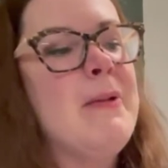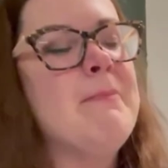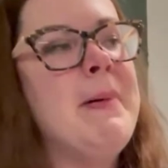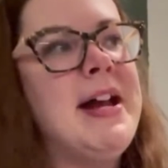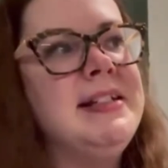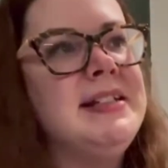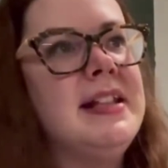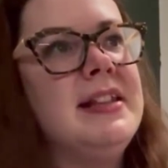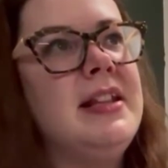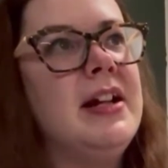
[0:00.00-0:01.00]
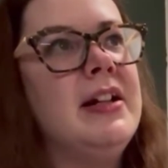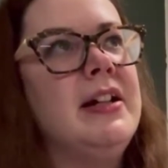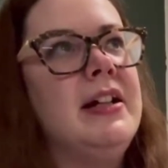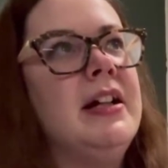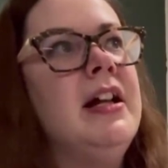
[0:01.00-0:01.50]
But
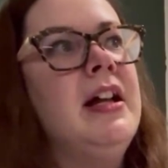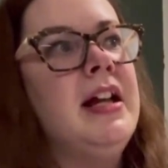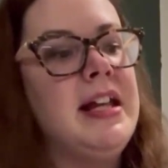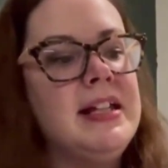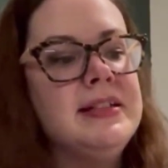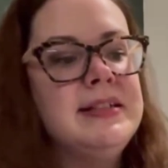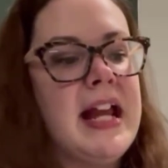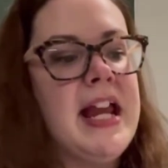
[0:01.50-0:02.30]
there is